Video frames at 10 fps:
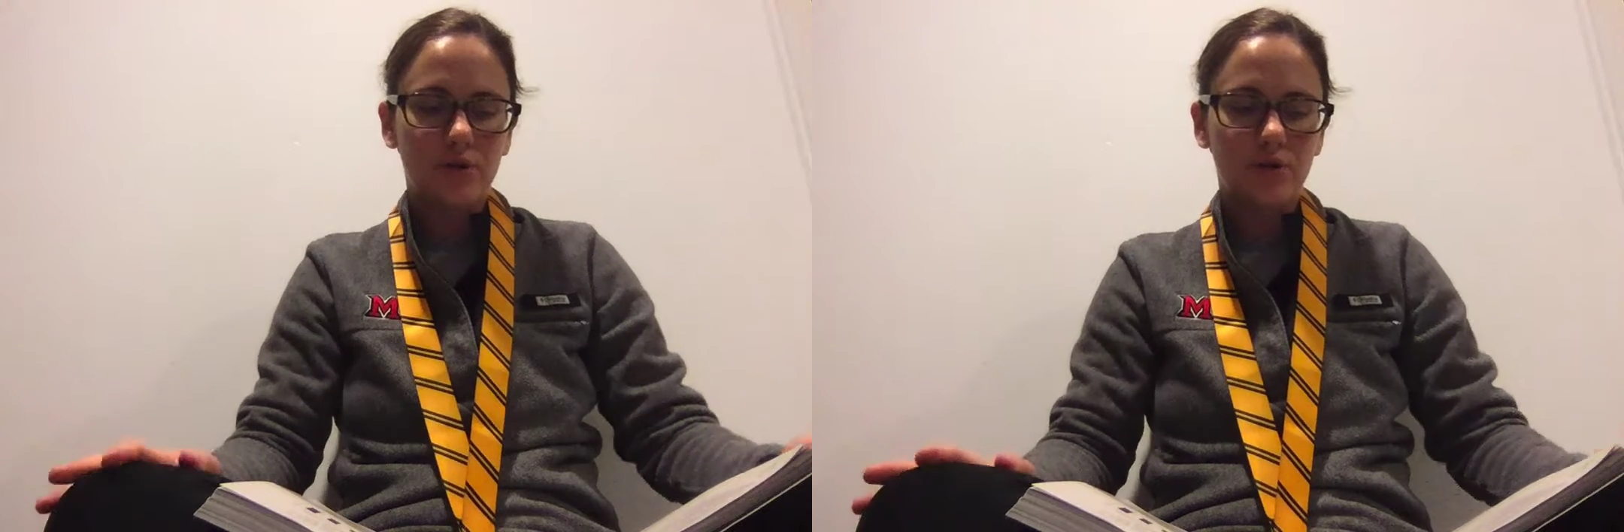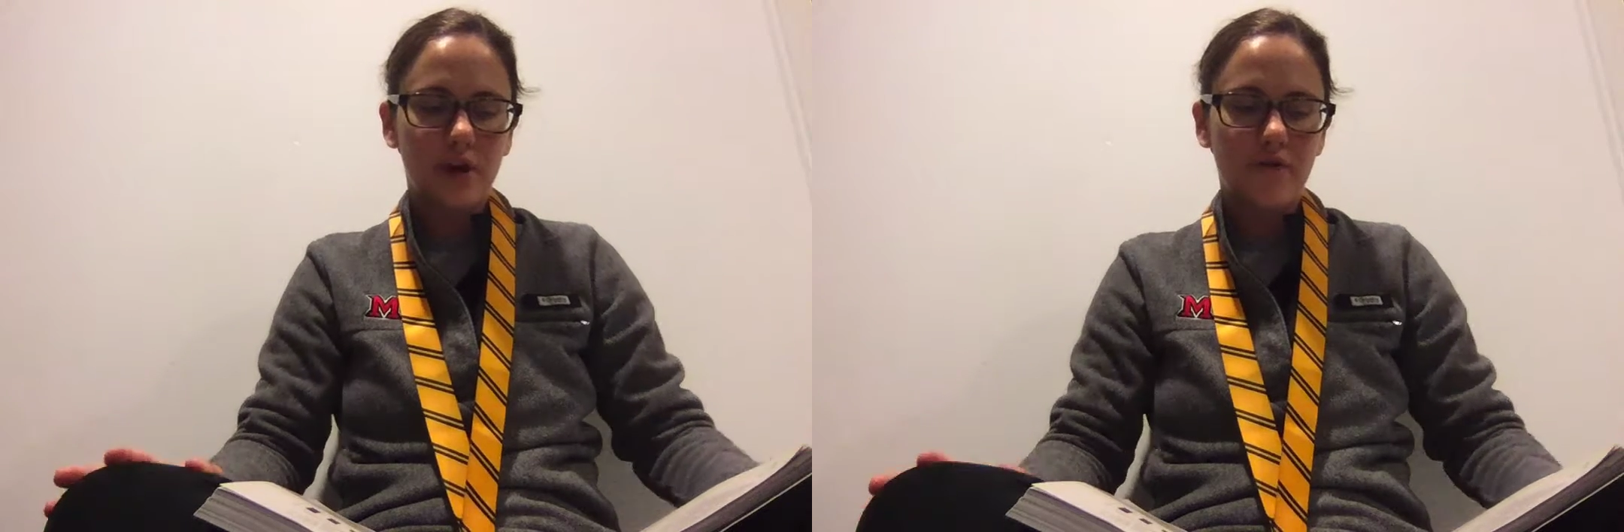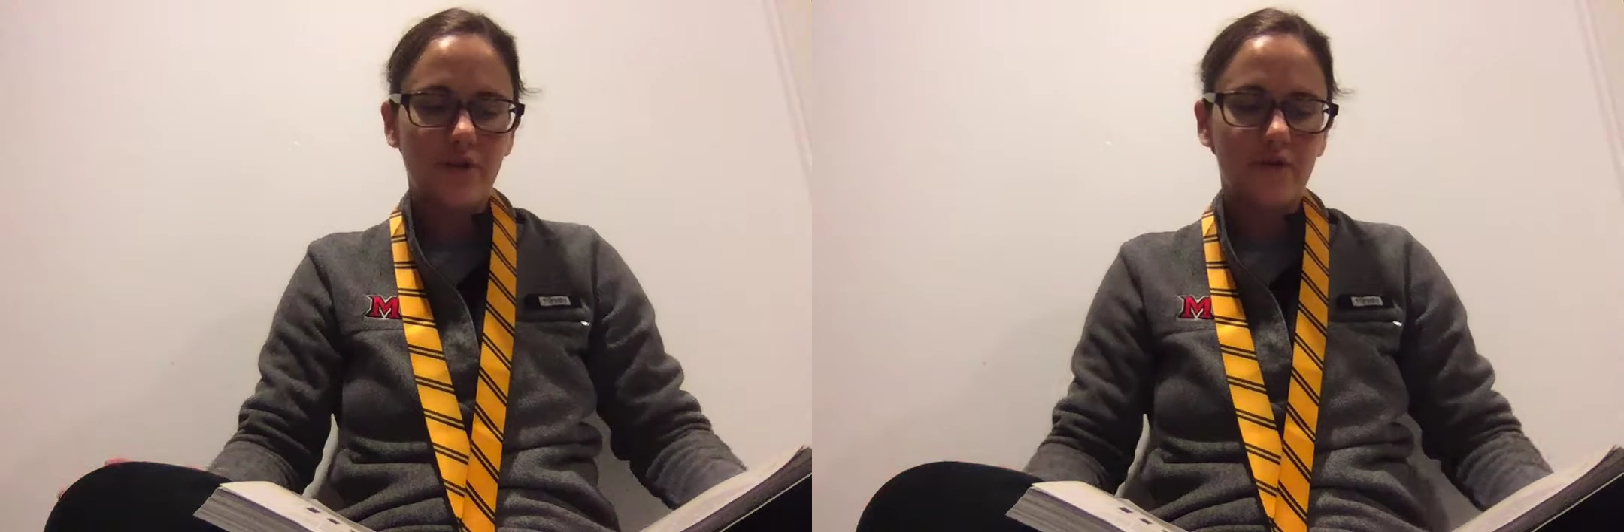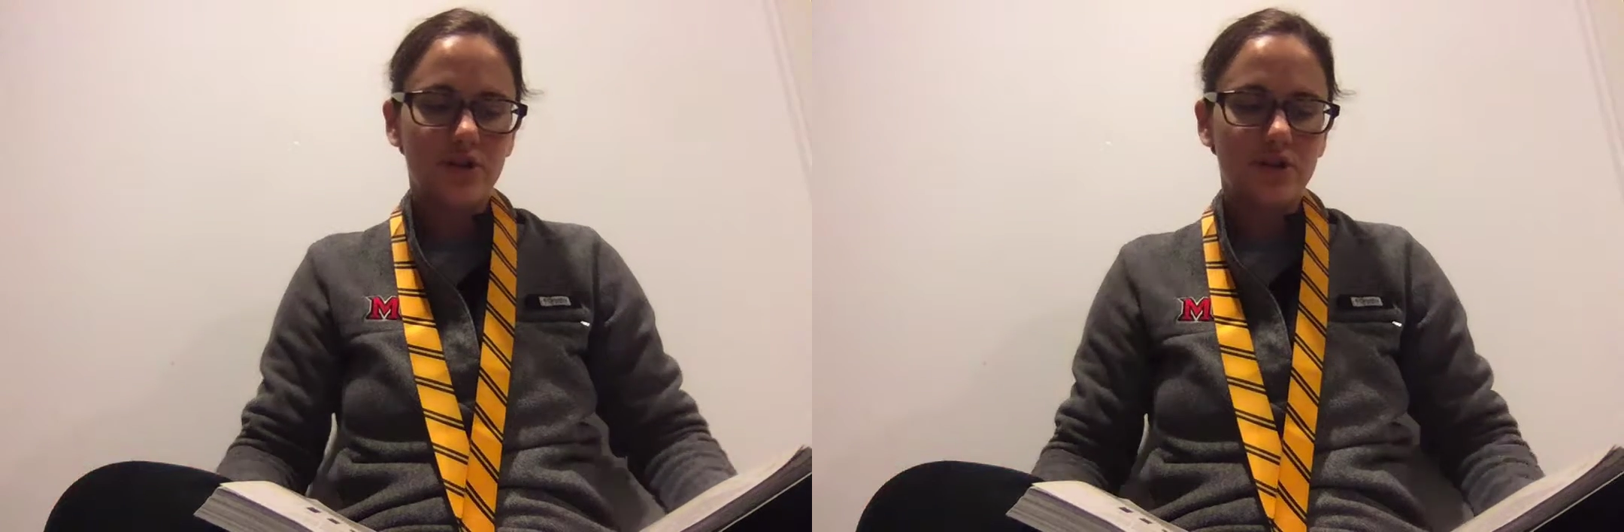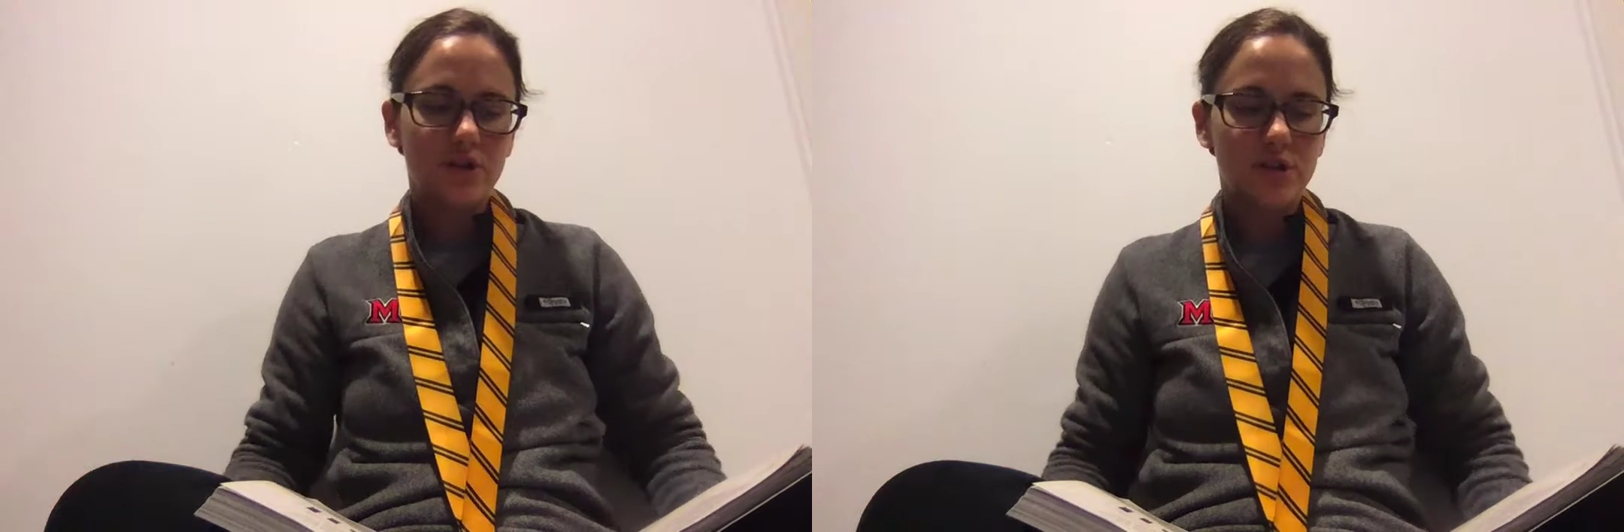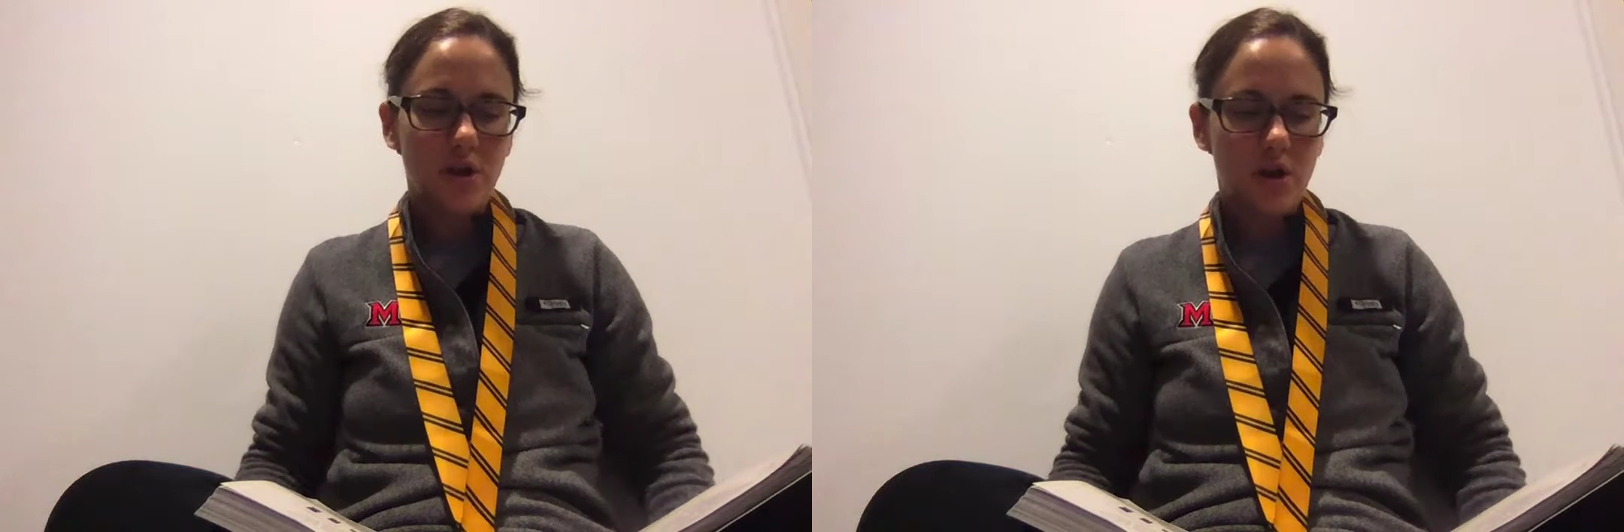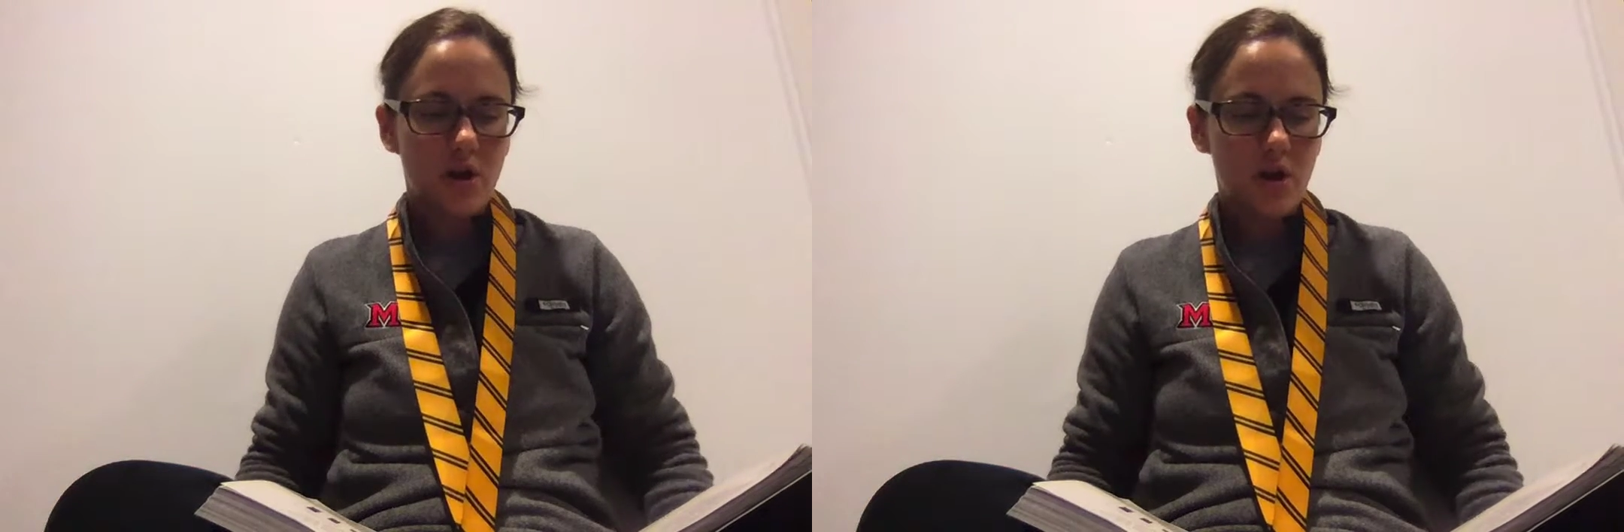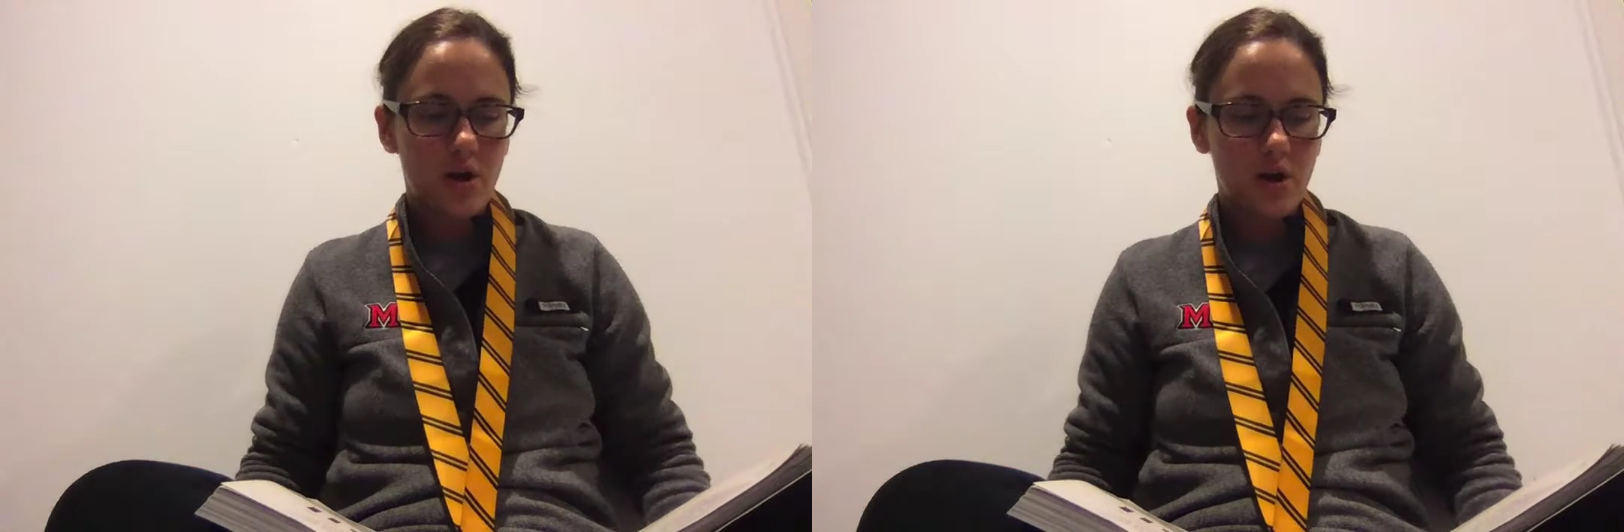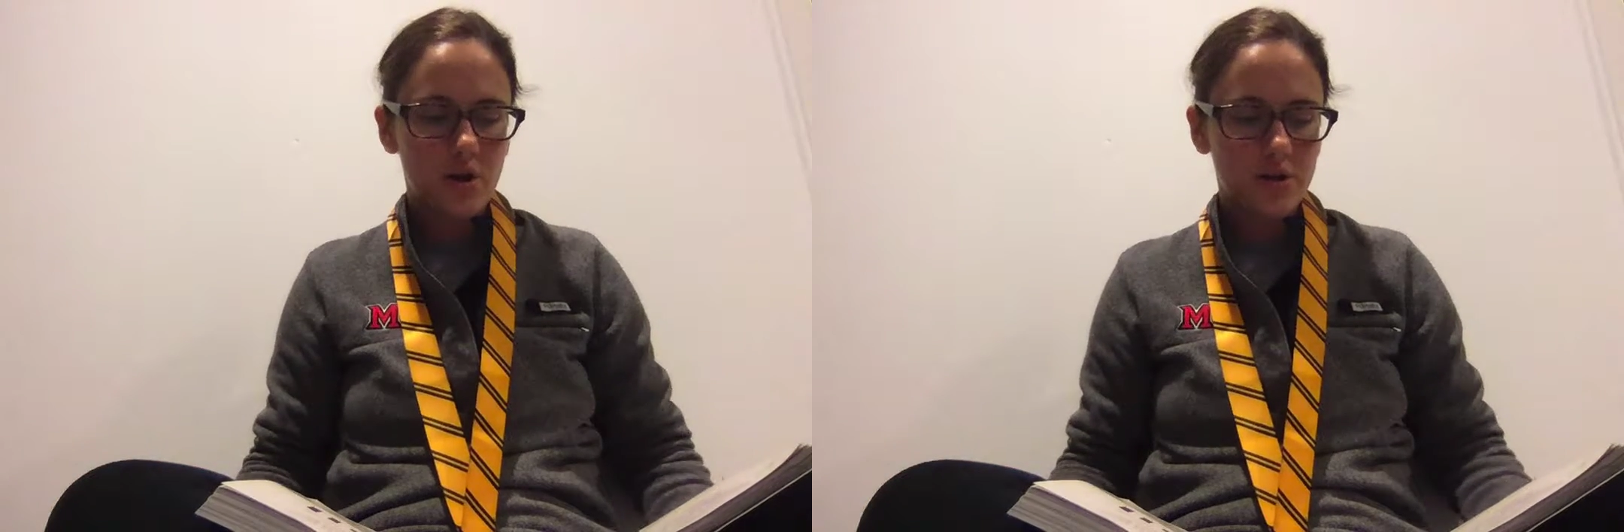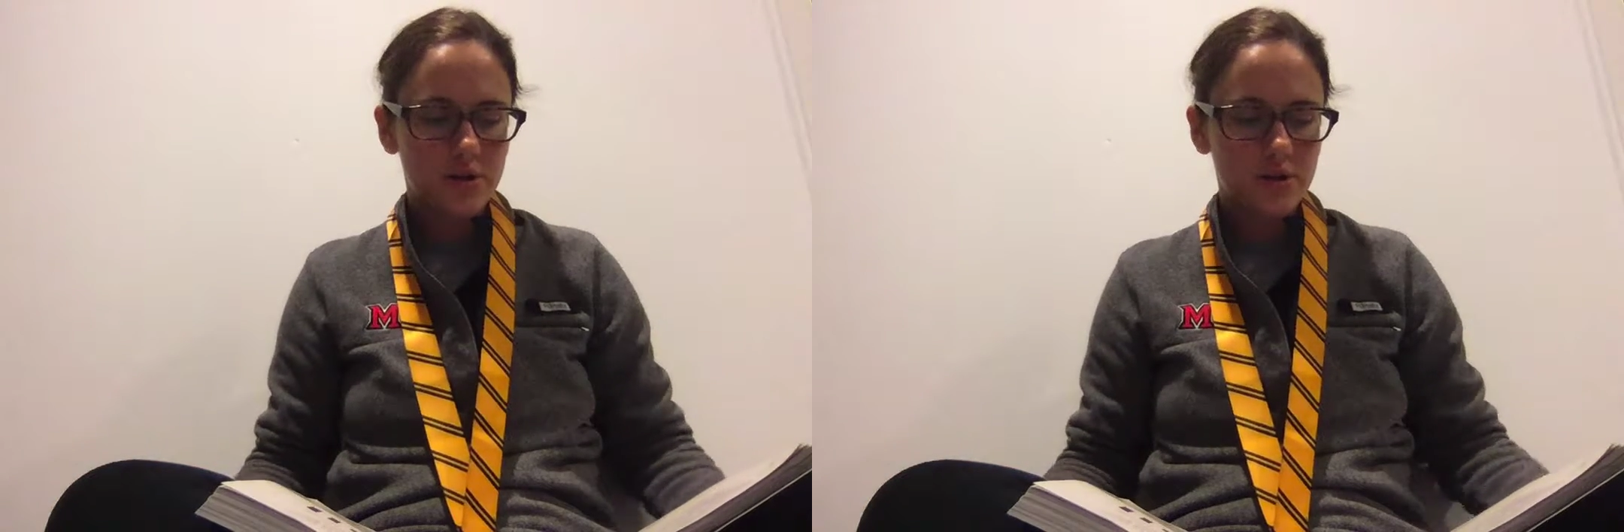Your graphic features
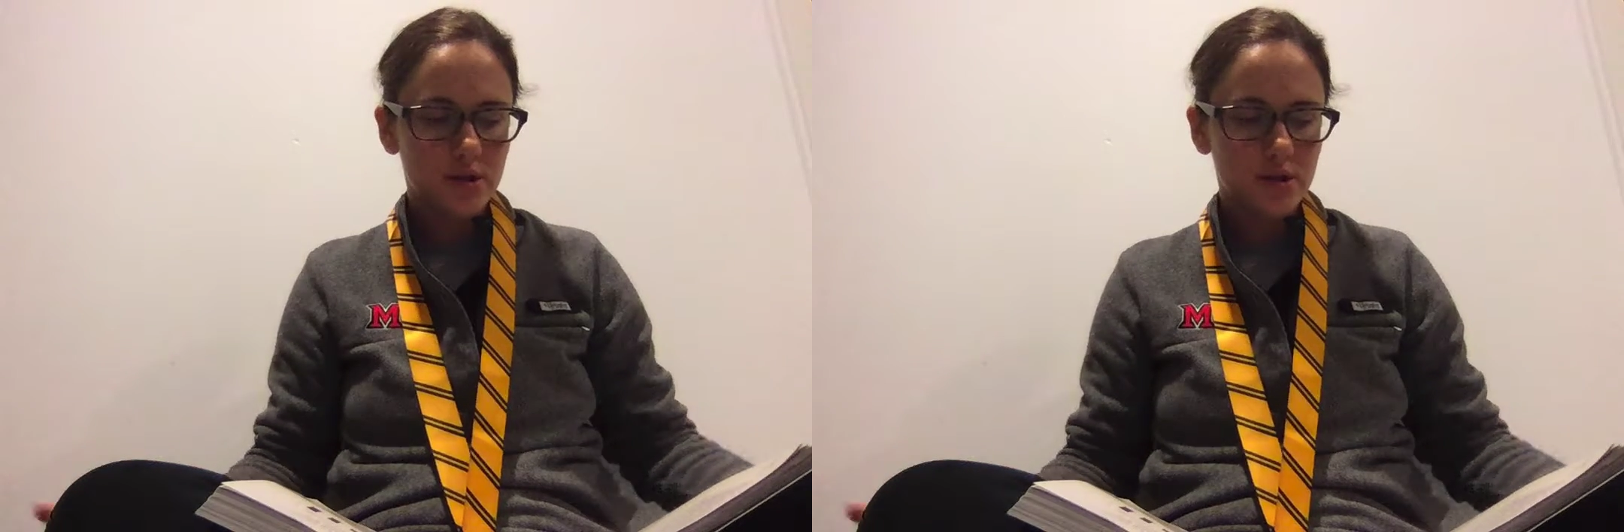are